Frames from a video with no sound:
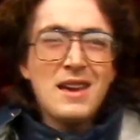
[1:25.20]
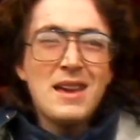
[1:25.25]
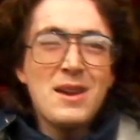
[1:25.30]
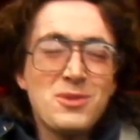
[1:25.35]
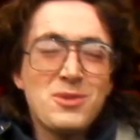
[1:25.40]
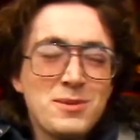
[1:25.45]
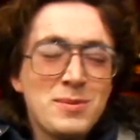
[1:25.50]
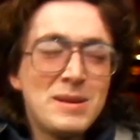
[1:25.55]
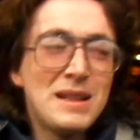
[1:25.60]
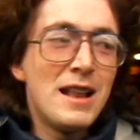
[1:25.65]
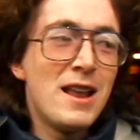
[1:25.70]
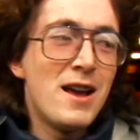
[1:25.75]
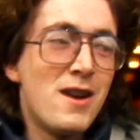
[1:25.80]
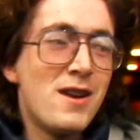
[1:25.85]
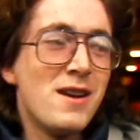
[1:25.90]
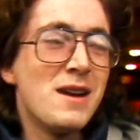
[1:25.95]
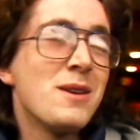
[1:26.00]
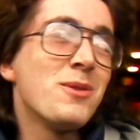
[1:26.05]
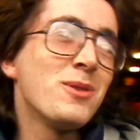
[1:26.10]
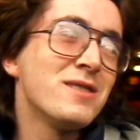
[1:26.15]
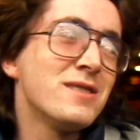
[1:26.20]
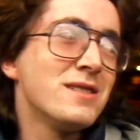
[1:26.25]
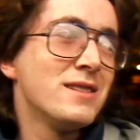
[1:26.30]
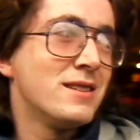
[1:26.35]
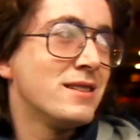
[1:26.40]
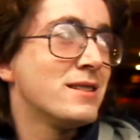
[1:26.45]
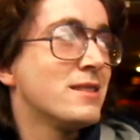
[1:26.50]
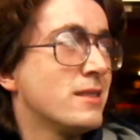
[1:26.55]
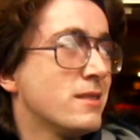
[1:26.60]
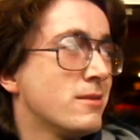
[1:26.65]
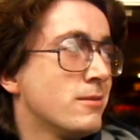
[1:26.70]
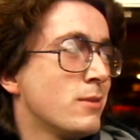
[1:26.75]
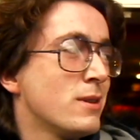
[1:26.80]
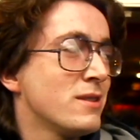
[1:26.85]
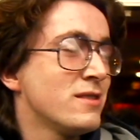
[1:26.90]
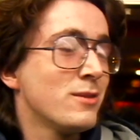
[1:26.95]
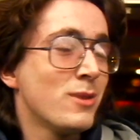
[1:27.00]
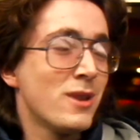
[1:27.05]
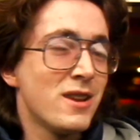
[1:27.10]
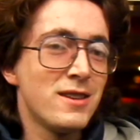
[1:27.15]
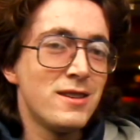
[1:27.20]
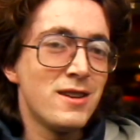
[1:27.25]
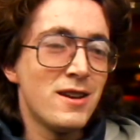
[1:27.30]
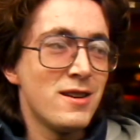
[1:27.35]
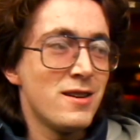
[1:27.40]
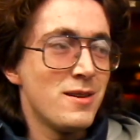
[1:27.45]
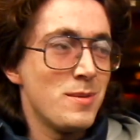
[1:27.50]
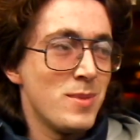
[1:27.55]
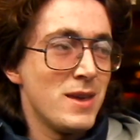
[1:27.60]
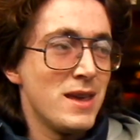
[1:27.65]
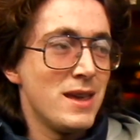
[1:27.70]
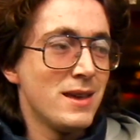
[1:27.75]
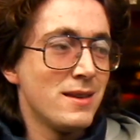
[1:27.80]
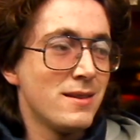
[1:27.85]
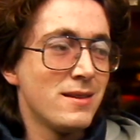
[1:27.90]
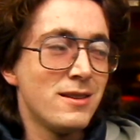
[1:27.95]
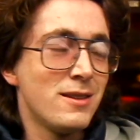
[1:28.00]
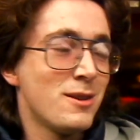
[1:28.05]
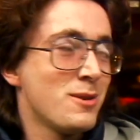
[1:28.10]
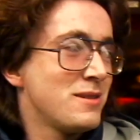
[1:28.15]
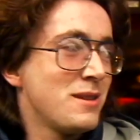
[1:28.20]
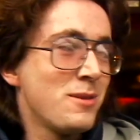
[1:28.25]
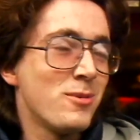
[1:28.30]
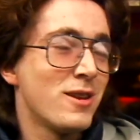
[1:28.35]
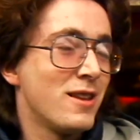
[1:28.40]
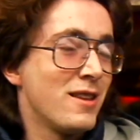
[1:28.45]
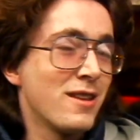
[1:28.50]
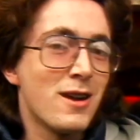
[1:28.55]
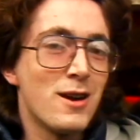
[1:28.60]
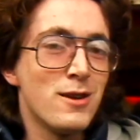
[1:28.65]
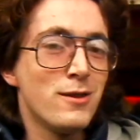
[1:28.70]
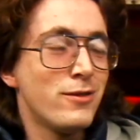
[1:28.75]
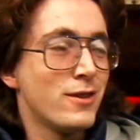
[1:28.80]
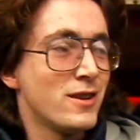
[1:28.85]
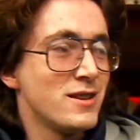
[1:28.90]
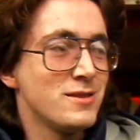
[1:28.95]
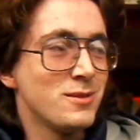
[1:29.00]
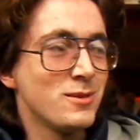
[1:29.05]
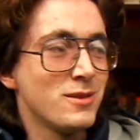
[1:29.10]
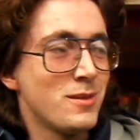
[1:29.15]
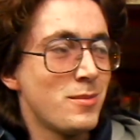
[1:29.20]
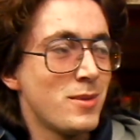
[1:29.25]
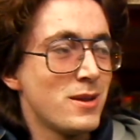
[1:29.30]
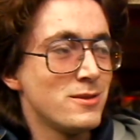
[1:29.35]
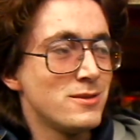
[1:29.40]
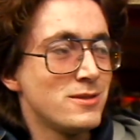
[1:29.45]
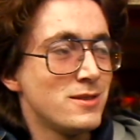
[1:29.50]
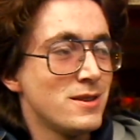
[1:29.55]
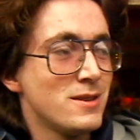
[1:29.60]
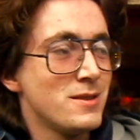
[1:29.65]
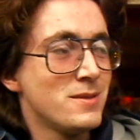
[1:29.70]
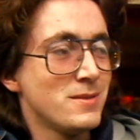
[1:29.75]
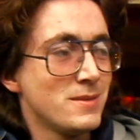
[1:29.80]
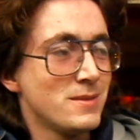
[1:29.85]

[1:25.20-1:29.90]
Uh, it was a bit long. It wasn't wasn't what I thought it would be. I don't see what all the controversy was about, you